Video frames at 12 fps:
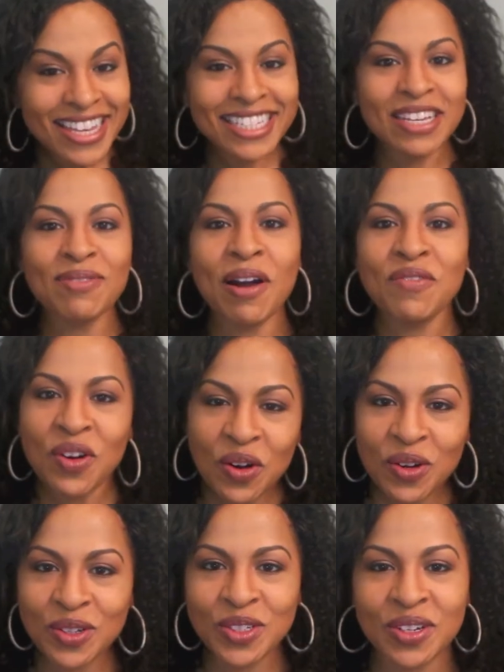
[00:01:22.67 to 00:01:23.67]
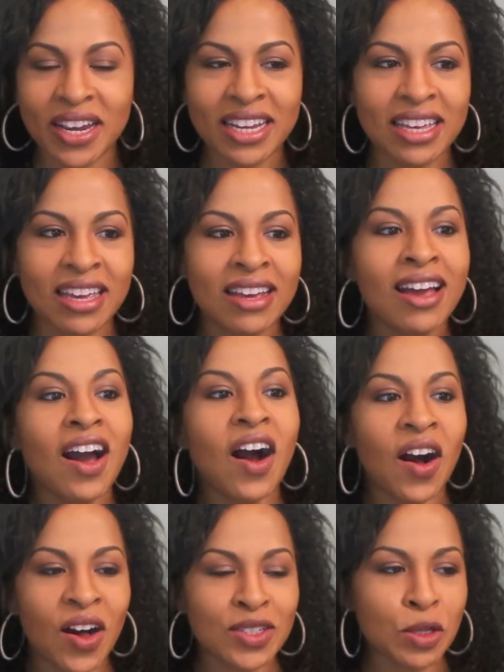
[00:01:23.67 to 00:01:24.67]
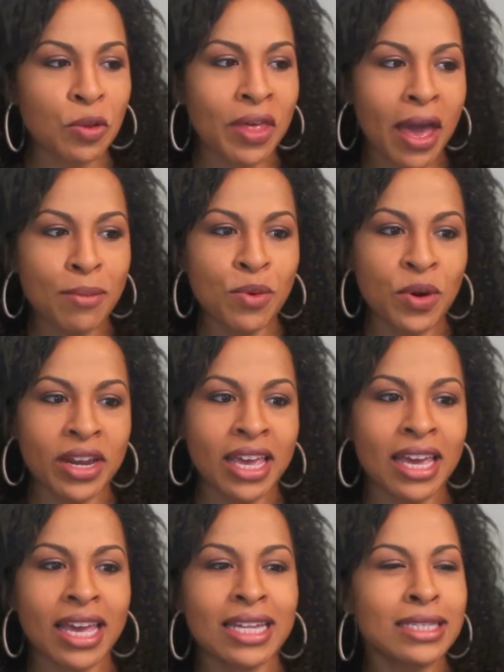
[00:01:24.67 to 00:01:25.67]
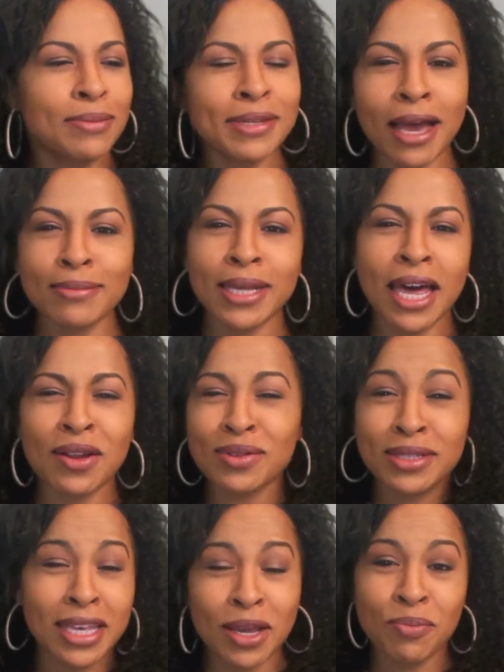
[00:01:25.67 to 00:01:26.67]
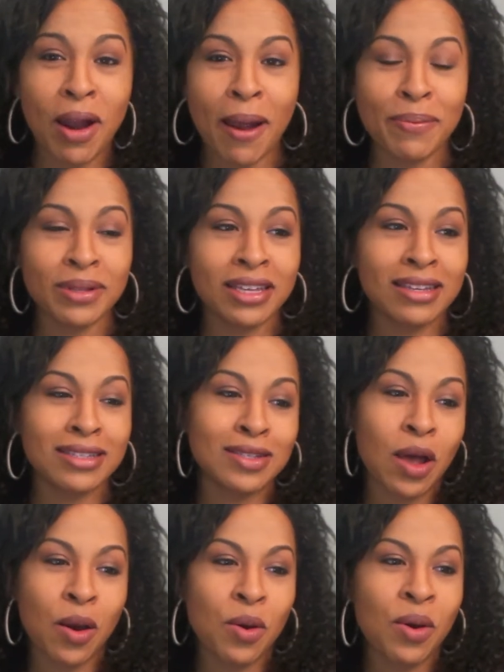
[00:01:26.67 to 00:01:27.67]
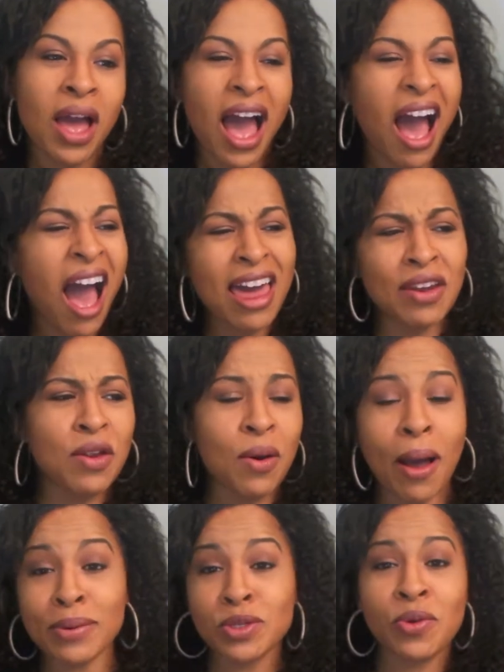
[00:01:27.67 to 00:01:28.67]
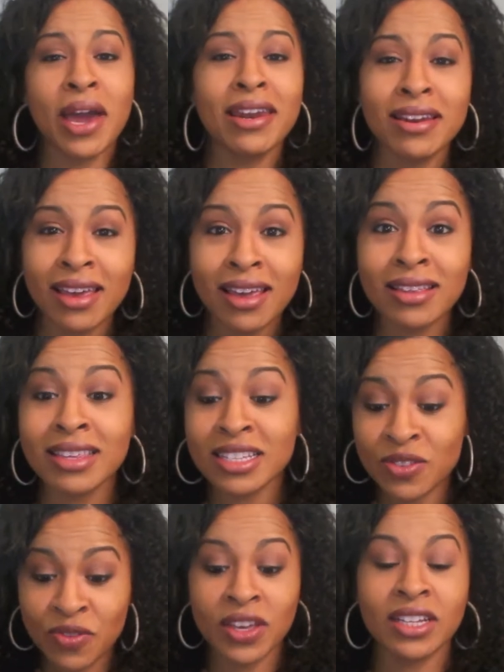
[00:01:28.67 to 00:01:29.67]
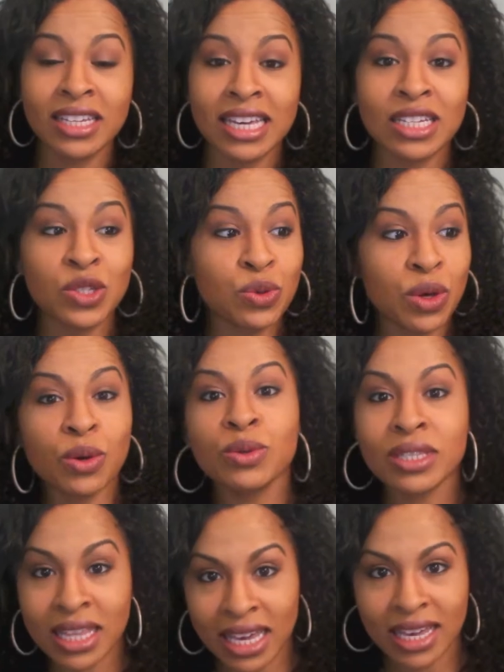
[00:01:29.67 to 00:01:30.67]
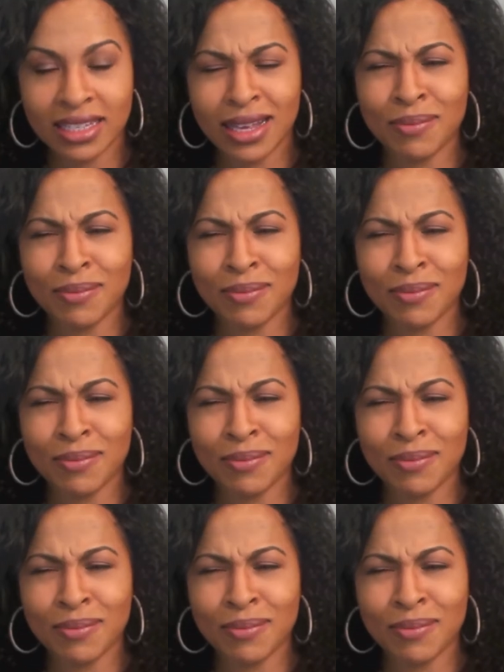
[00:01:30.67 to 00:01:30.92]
did my vocal training also that morning, and sometimes I don't sing properly, so I don't know, I was crediting this feeling to those things.